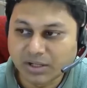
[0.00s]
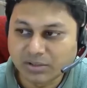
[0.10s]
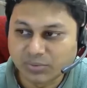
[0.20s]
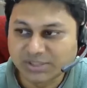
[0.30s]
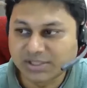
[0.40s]

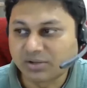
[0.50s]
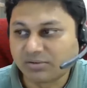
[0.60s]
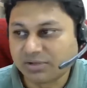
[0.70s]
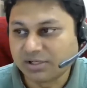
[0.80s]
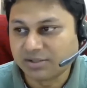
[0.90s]
part, which I
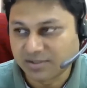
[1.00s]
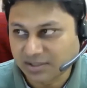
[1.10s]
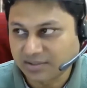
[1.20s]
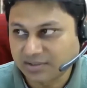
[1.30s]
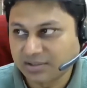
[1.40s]
already
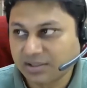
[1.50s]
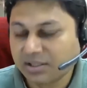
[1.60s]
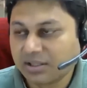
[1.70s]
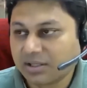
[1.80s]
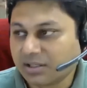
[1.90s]
discussed
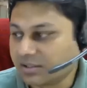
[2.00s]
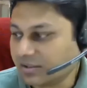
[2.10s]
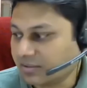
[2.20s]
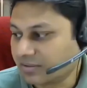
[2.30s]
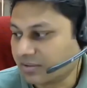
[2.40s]
in
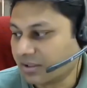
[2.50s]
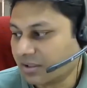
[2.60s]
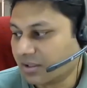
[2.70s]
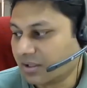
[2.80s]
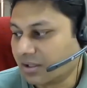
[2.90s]
this
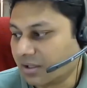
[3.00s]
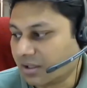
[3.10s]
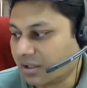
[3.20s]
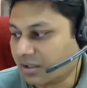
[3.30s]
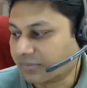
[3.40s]

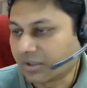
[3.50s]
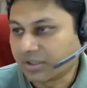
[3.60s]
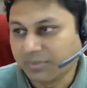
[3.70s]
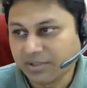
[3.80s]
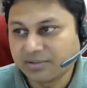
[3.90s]

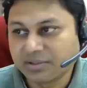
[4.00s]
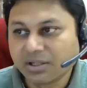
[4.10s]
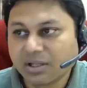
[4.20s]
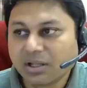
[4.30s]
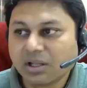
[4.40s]
40 minutes.
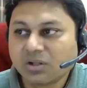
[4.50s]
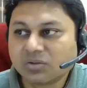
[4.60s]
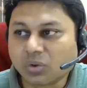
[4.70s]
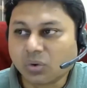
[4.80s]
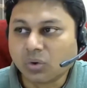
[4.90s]

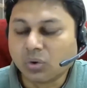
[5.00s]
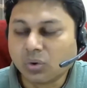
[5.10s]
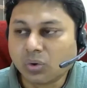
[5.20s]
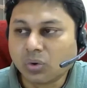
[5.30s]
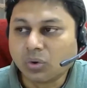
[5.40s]

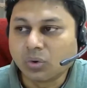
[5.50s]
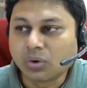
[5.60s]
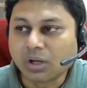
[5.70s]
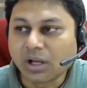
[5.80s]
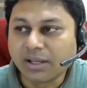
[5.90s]
So
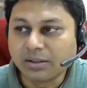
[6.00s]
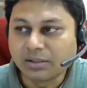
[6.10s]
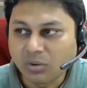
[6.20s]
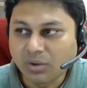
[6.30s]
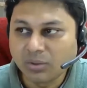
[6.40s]

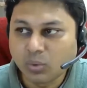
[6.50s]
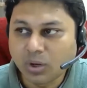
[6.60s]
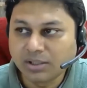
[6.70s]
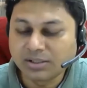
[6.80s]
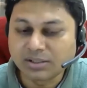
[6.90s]
now I
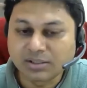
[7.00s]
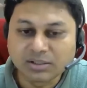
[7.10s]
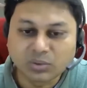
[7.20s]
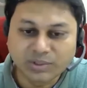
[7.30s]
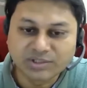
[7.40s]
want
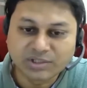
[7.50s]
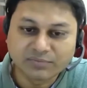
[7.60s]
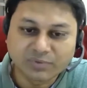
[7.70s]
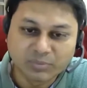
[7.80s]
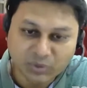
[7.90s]
the
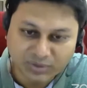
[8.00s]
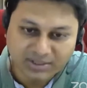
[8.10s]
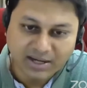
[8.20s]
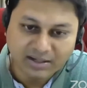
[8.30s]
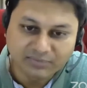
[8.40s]
question from your
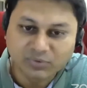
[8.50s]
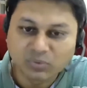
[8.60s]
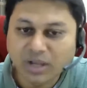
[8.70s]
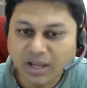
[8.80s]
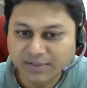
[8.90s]
side. If
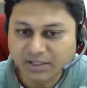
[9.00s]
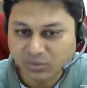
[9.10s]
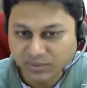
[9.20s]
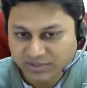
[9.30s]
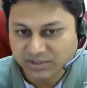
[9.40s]
you have any
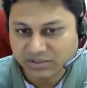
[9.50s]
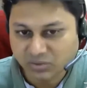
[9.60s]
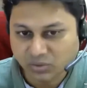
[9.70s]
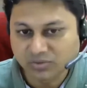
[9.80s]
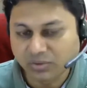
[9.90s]
question,
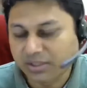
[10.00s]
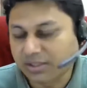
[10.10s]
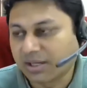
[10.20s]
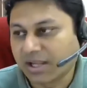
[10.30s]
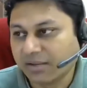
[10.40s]
those who are
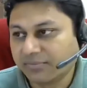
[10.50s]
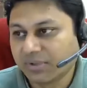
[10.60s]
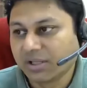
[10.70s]
live,